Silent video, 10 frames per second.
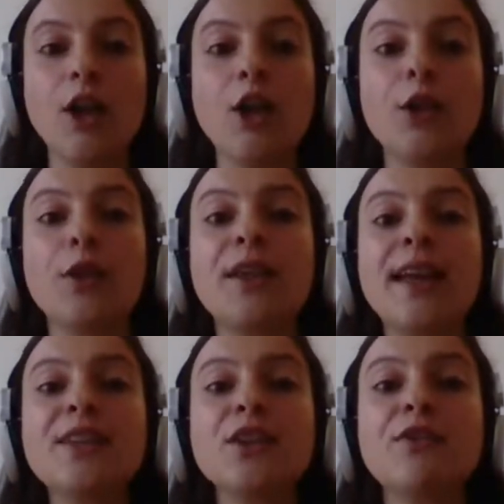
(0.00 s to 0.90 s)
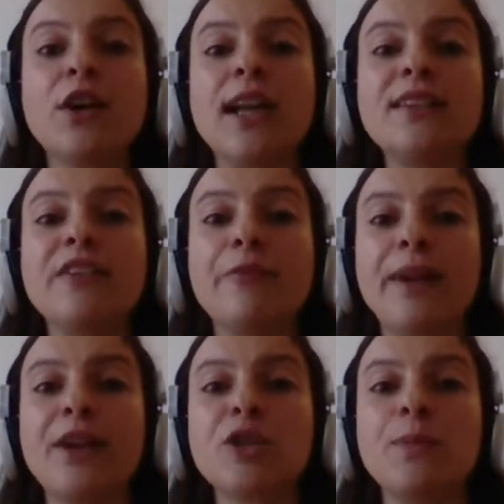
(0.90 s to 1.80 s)
The case of collective
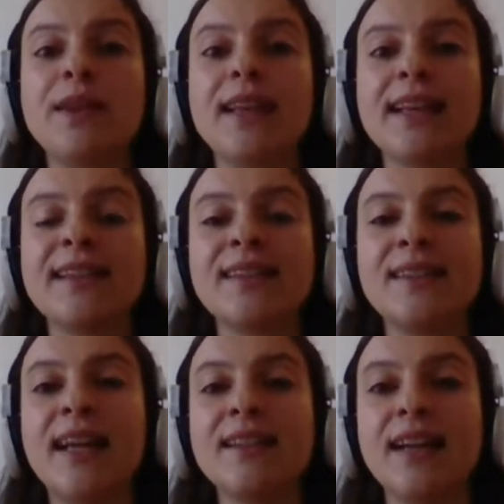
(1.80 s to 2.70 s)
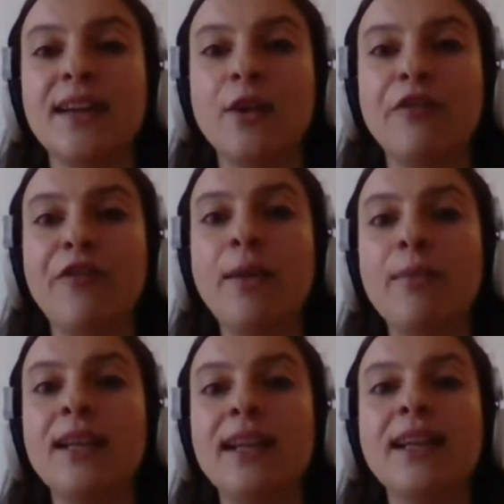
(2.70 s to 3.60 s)
punishment against Nadia and her family